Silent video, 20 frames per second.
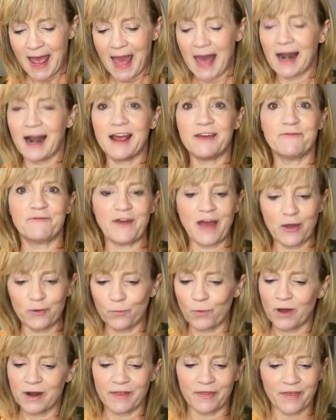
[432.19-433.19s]
And I had
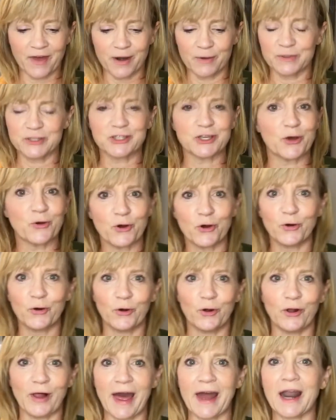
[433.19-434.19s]
found one and thought it was so
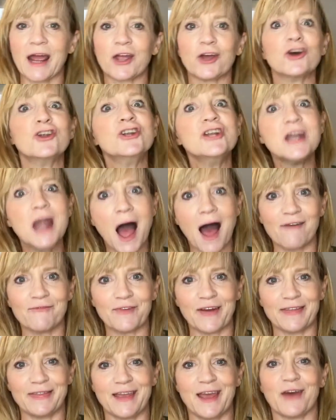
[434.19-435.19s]
cool, and I could not
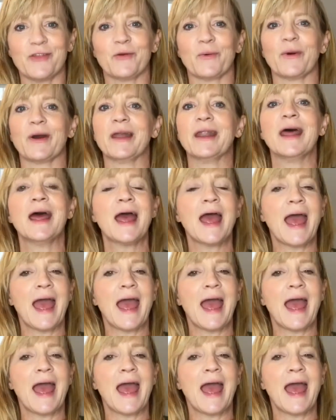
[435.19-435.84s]
find the other one.